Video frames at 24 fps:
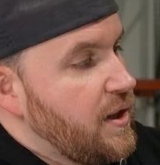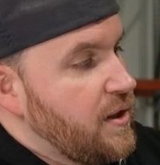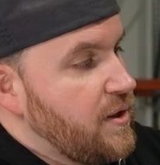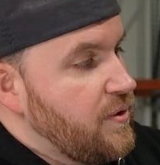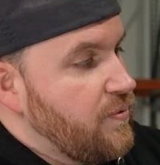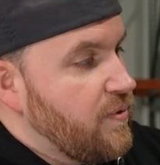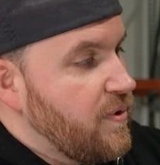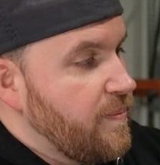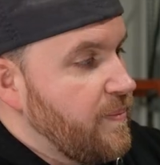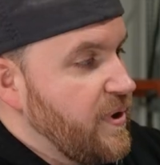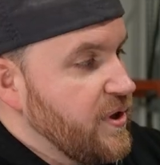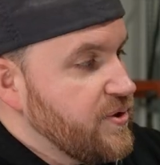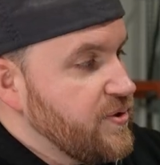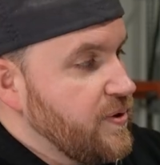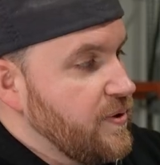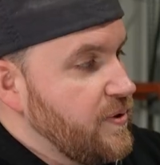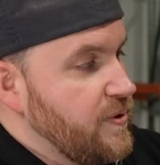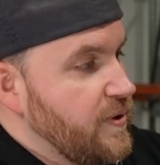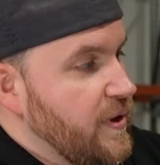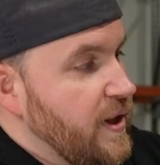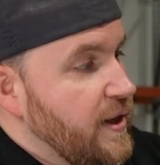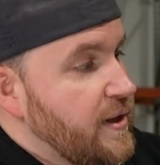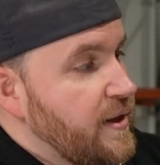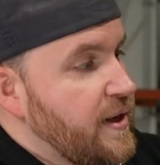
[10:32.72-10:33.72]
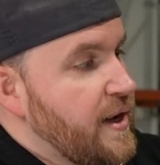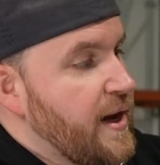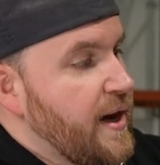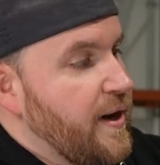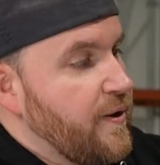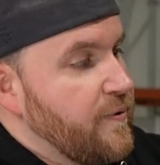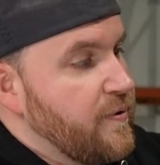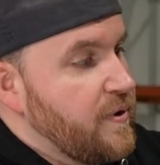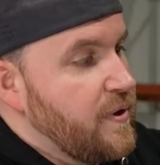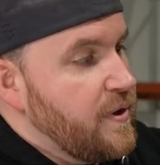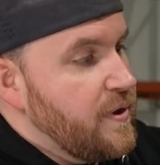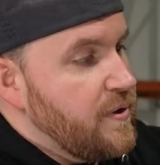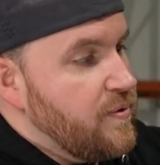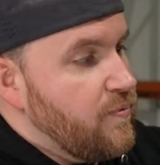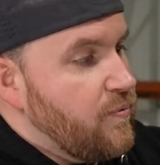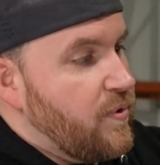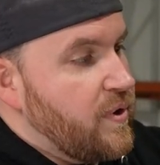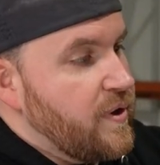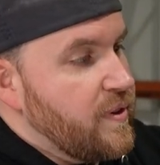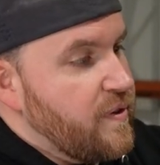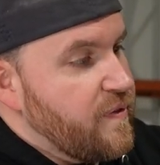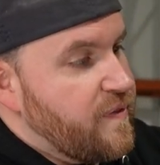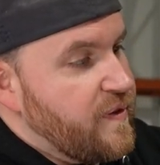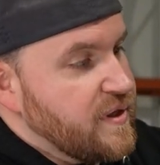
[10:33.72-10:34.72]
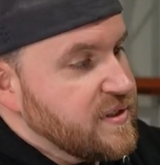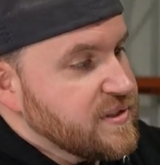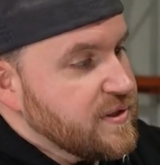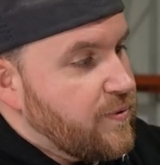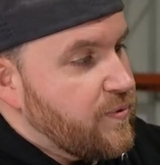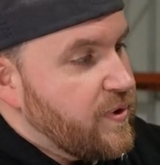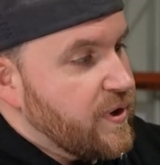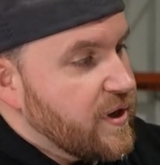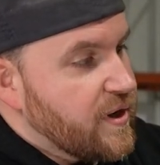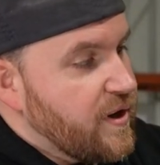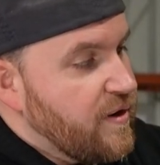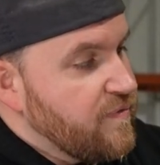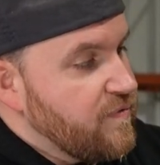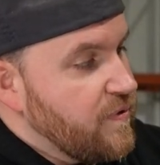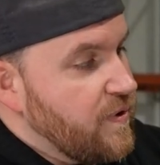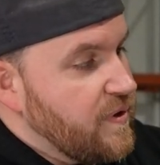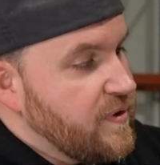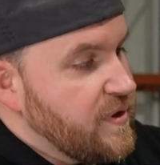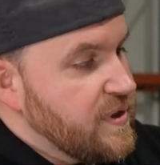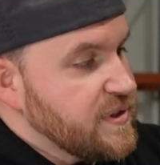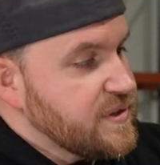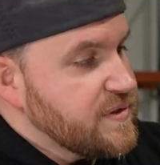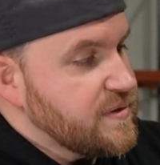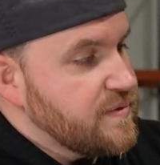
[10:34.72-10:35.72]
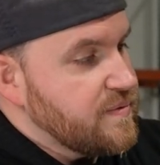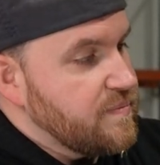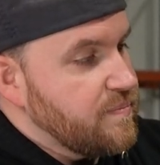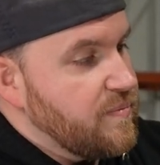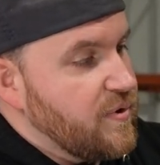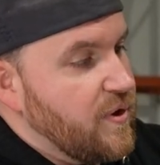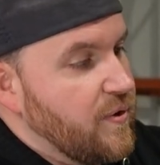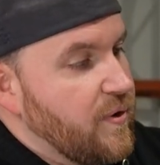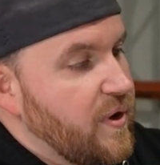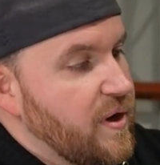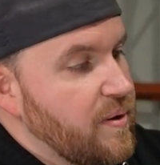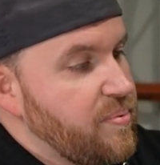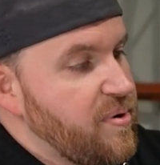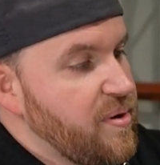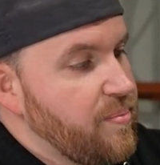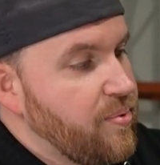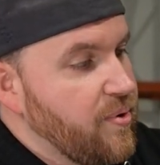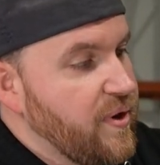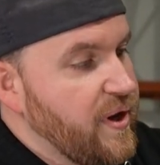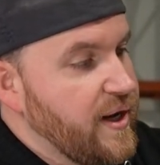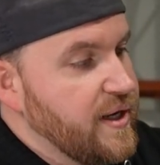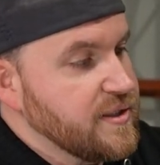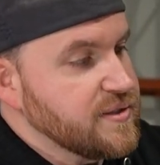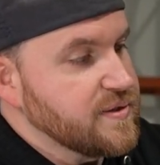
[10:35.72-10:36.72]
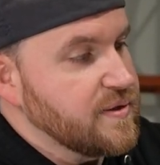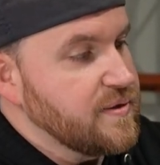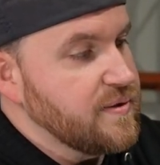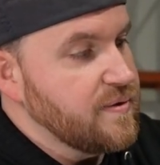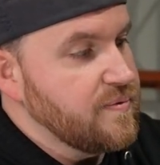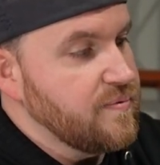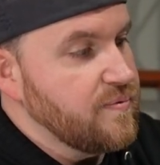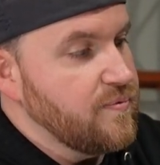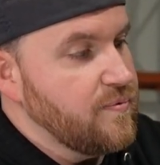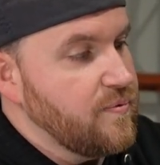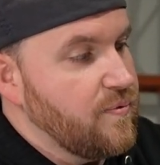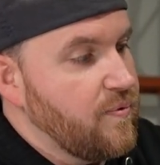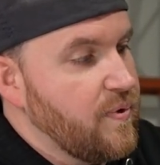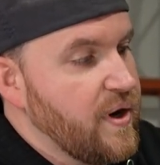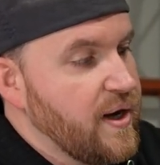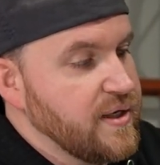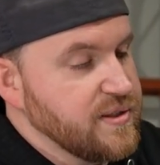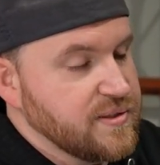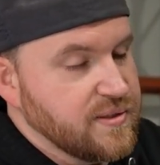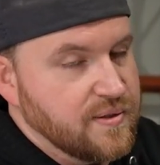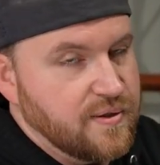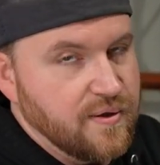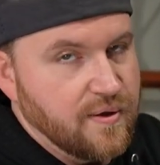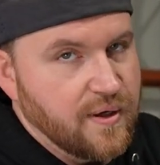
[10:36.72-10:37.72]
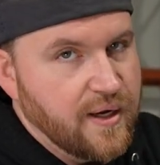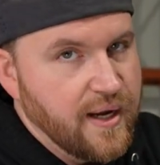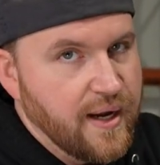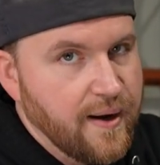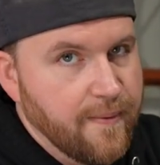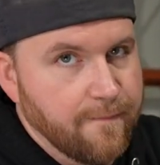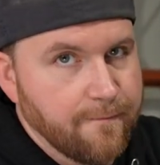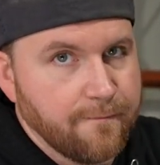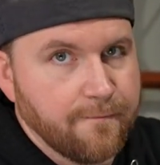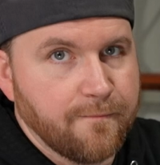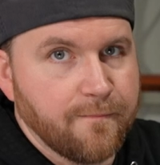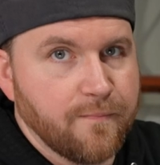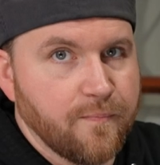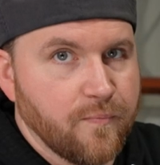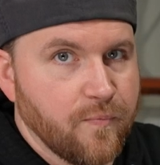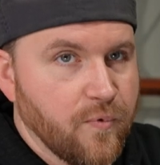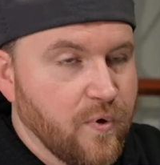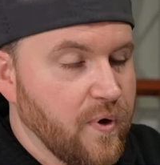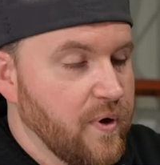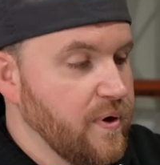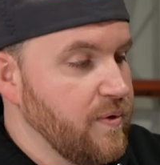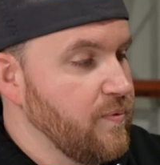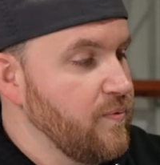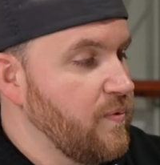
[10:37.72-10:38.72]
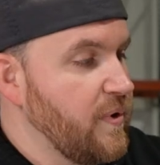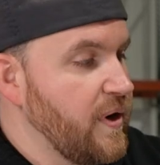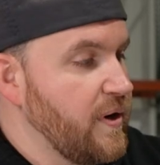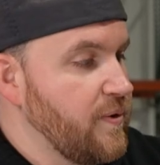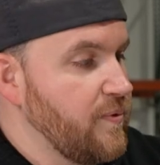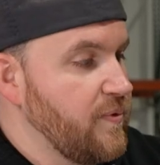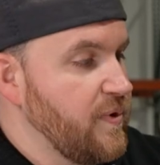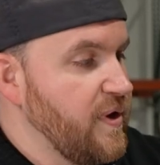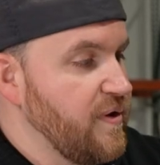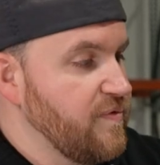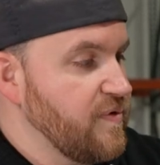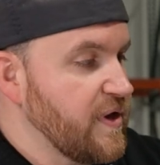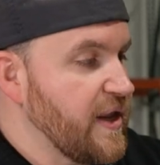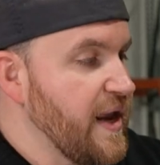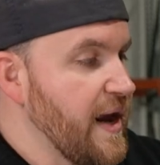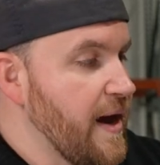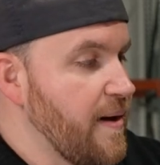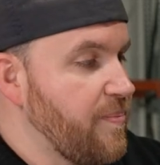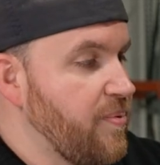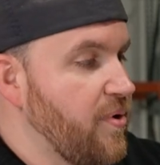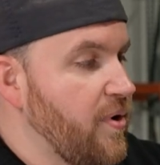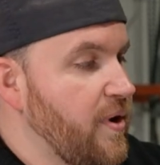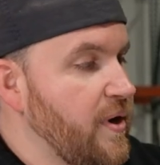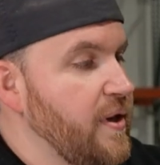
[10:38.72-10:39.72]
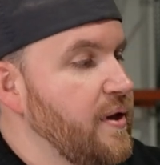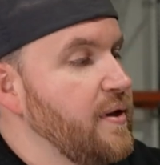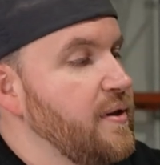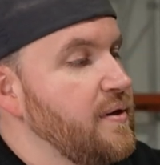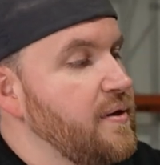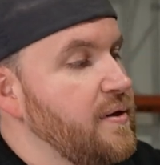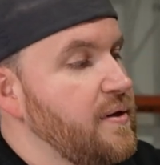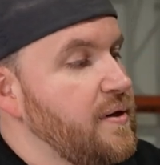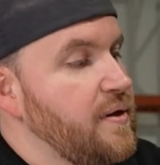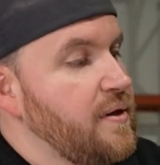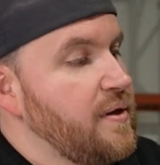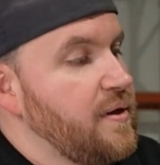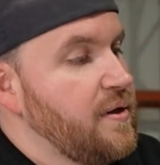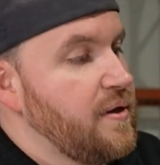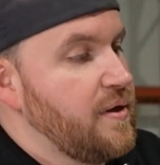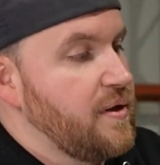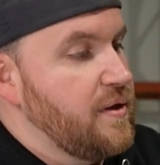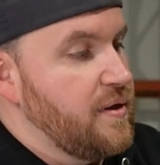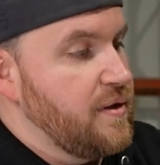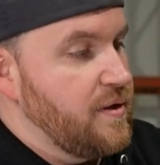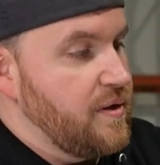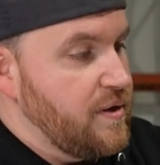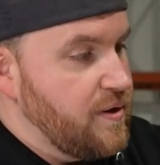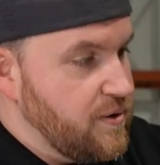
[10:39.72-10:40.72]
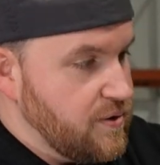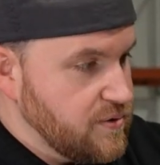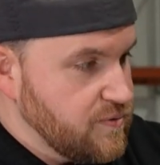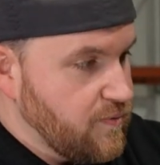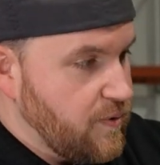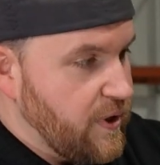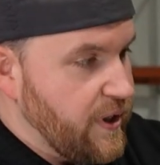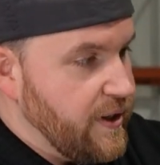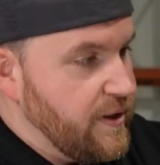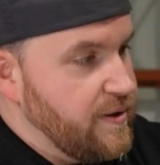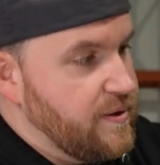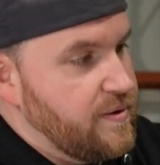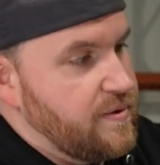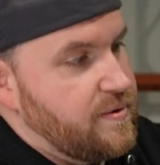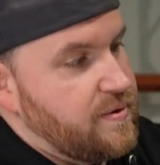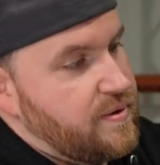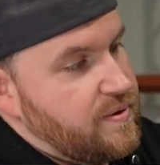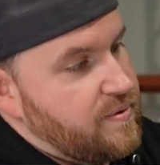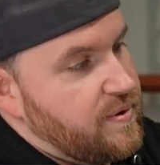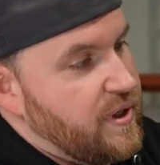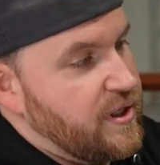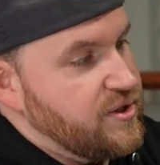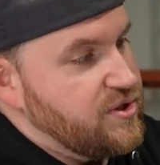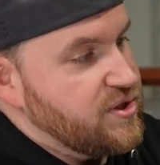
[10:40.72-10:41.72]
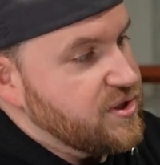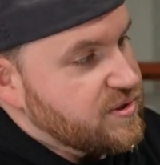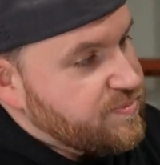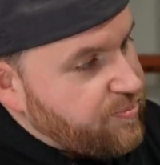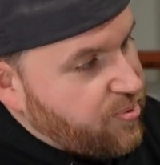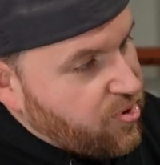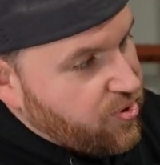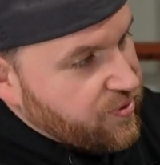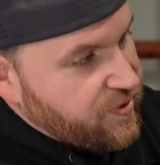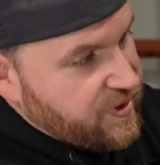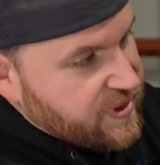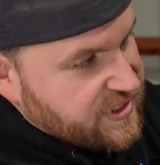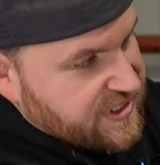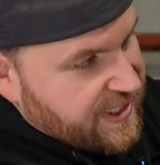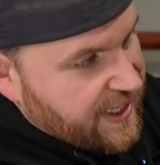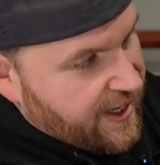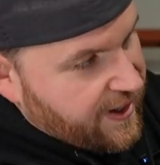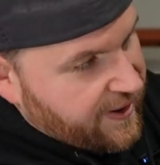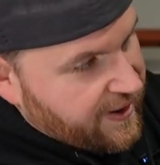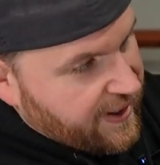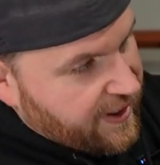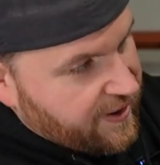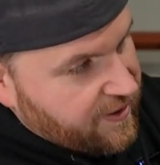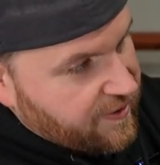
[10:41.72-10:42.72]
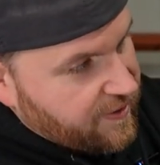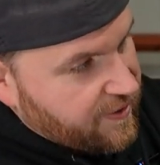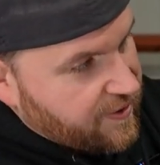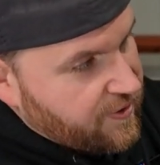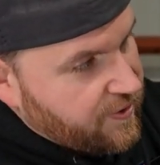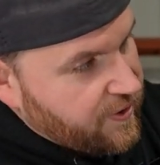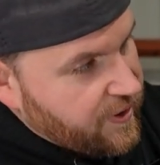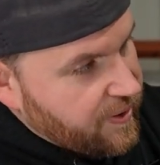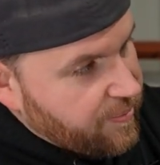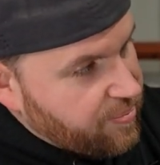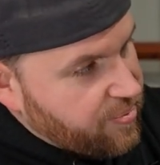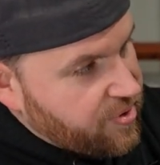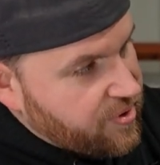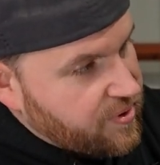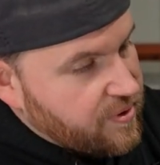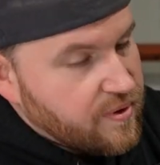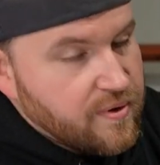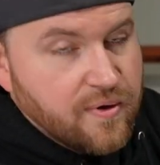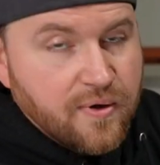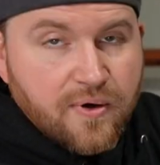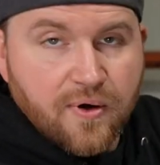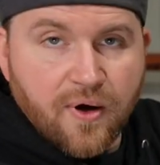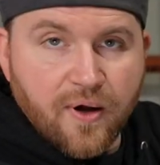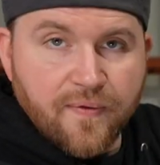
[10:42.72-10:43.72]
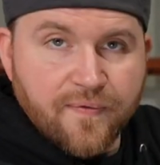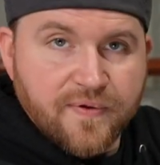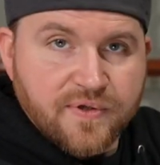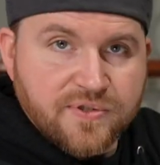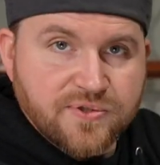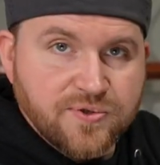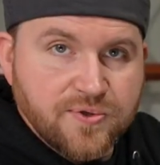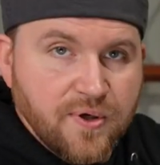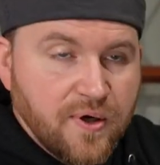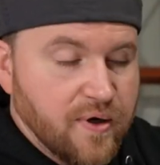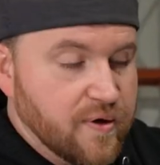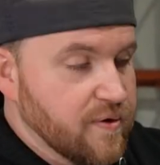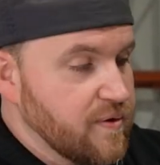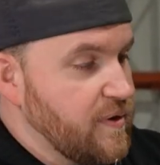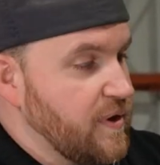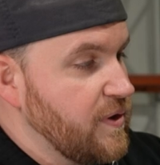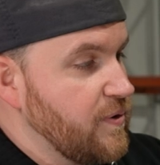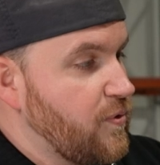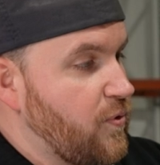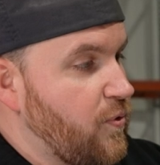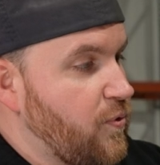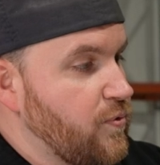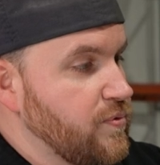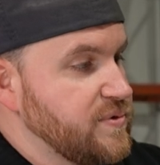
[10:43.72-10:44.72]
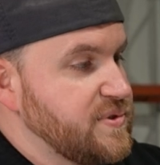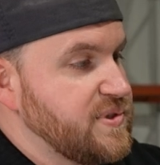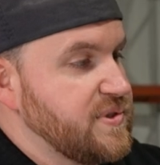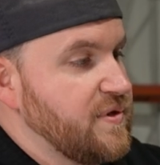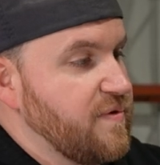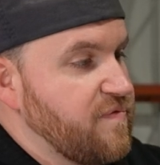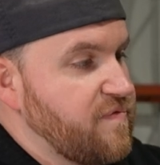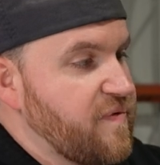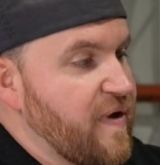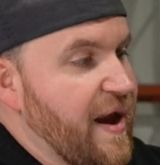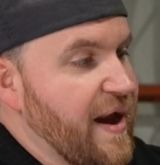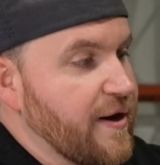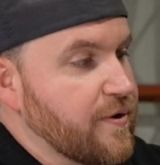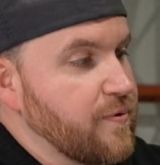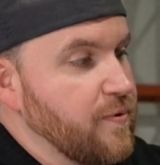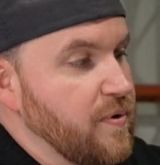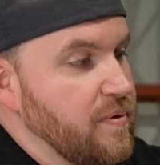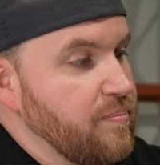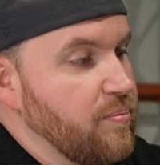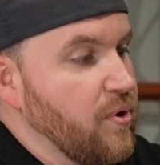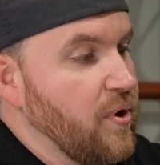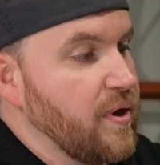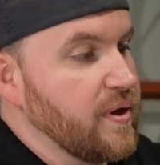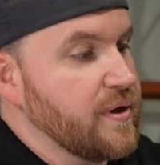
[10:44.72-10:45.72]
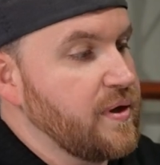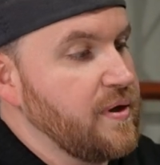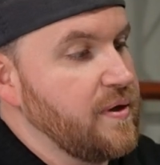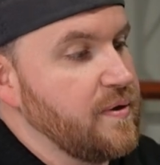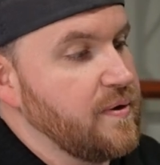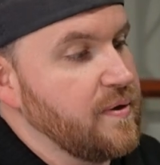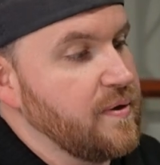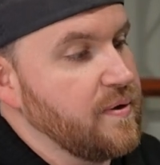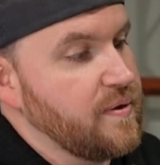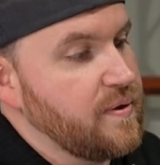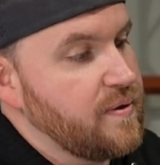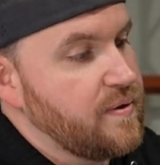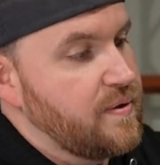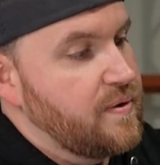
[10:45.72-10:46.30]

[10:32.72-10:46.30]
you want to make sure you do that. Now, one of the things I want to cover on this, a lot of people ask, why isn't there a cap? Why don't we have a cap on it? Here's why. I just pulled this down out of the clip on this truck that holds the factory block heater.